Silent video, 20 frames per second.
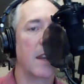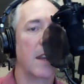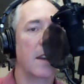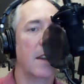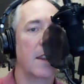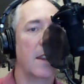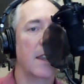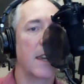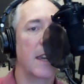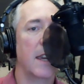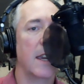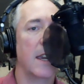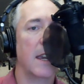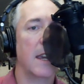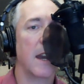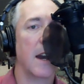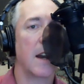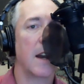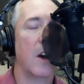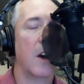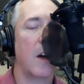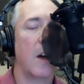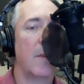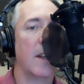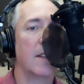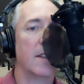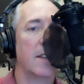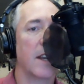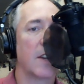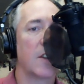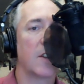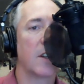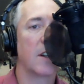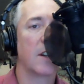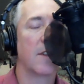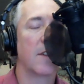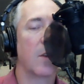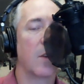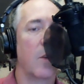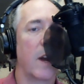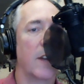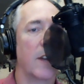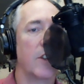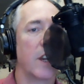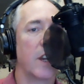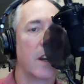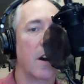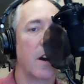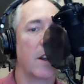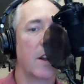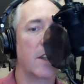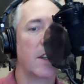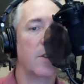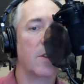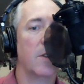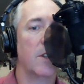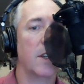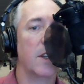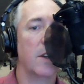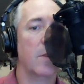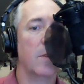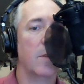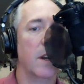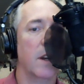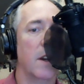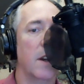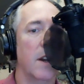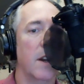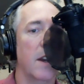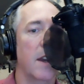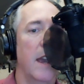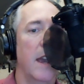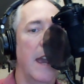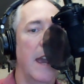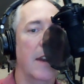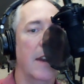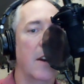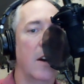in the comment section if you're watching on YouTube. And